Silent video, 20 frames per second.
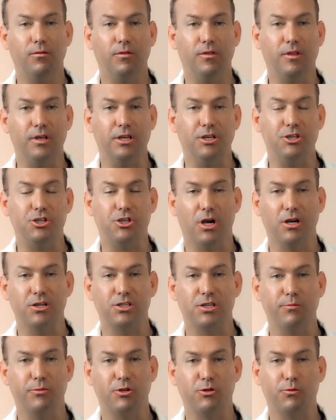the
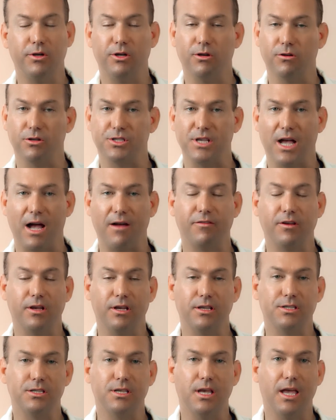junction between your
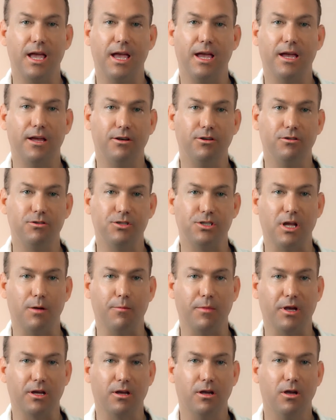esophagus and your
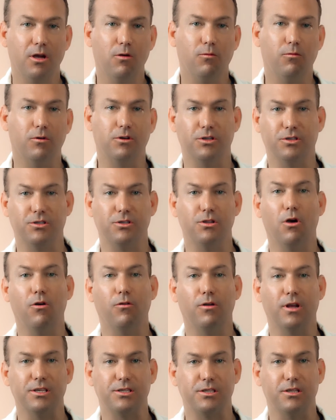stomach, which is
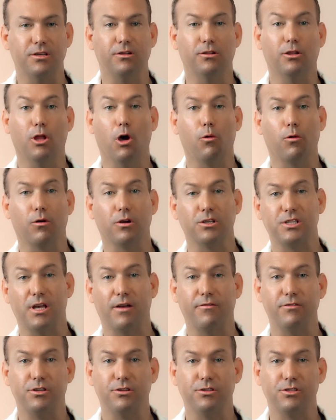known as the lower
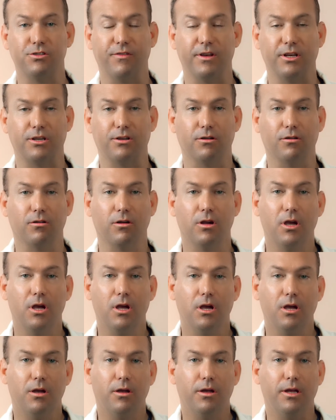esophageal sphincter,
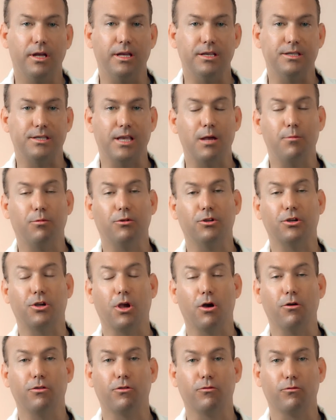is able to
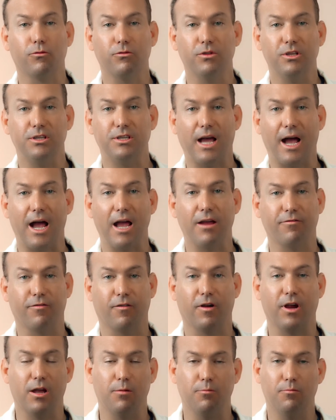go through the
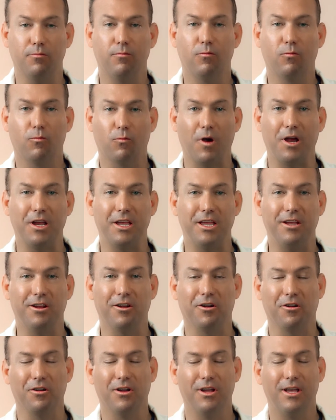diaphragm right
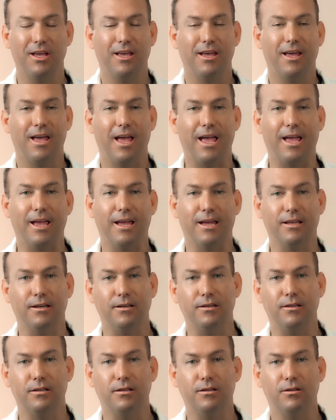here,
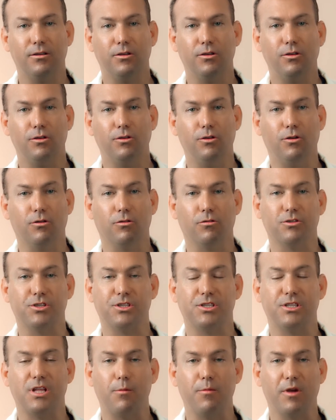and your
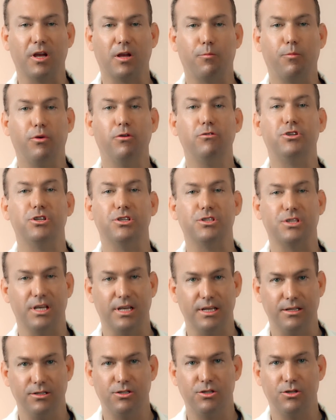stomach pooches
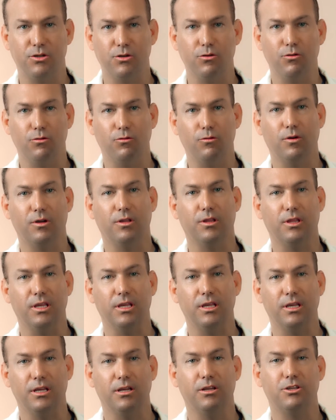into
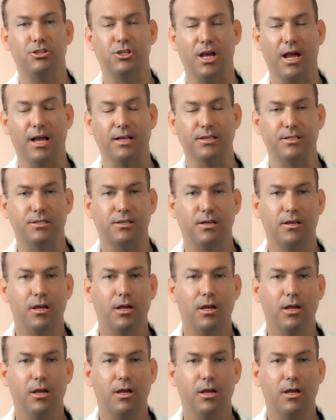the chest.